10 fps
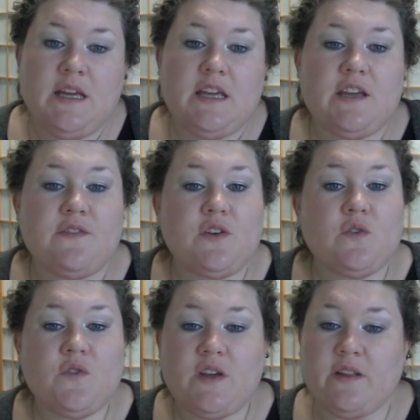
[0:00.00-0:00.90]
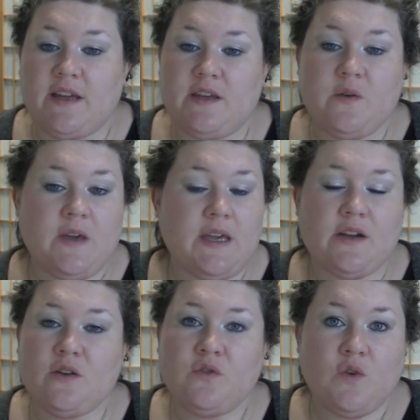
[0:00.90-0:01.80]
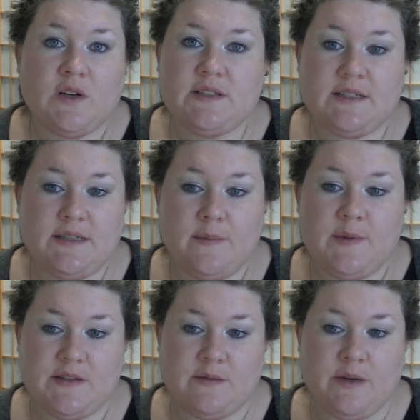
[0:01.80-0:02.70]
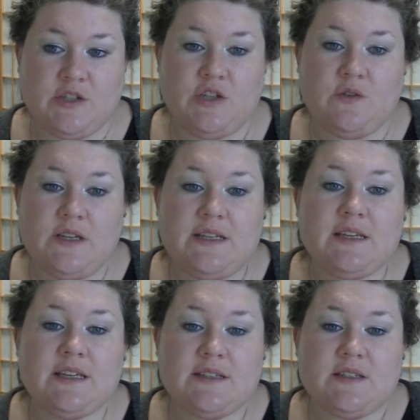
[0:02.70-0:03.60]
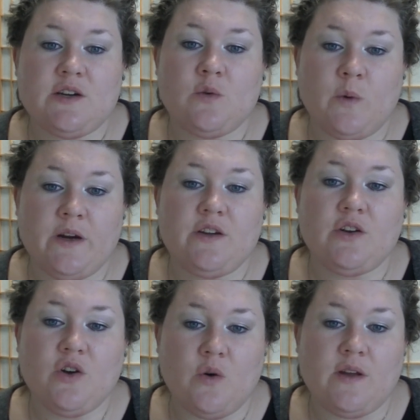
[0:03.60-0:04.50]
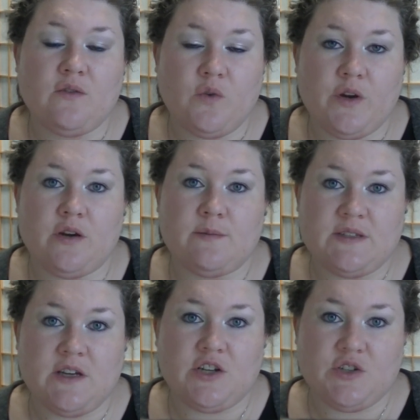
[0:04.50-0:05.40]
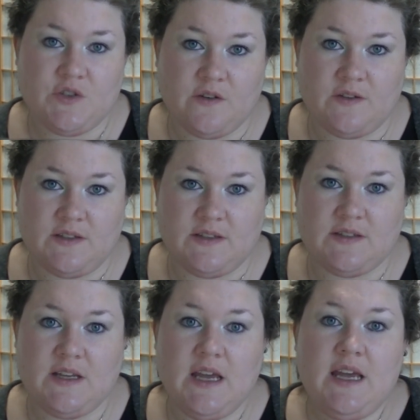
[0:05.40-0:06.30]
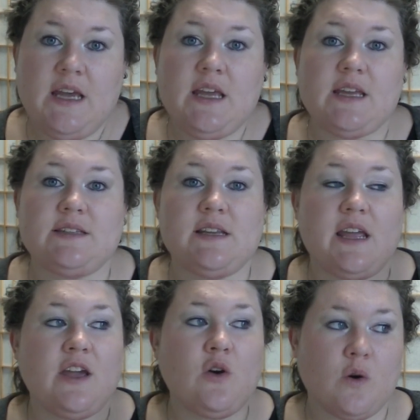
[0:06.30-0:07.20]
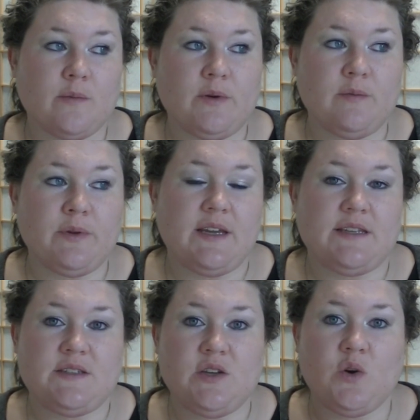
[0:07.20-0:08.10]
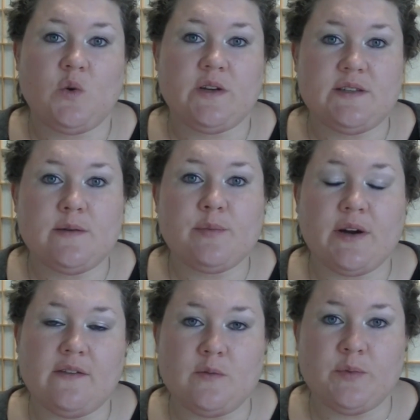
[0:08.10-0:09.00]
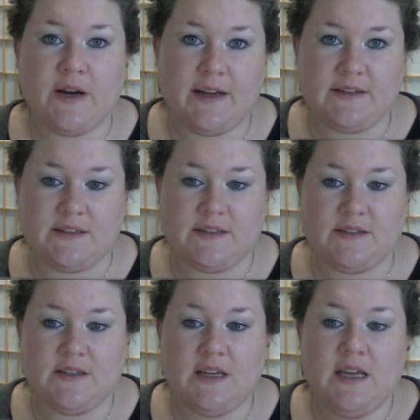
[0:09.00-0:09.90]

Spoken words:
If you feel like you can't afford to tip this much, you need to consider where you're going for your massage services. Is it a corporate place or is it a private practice?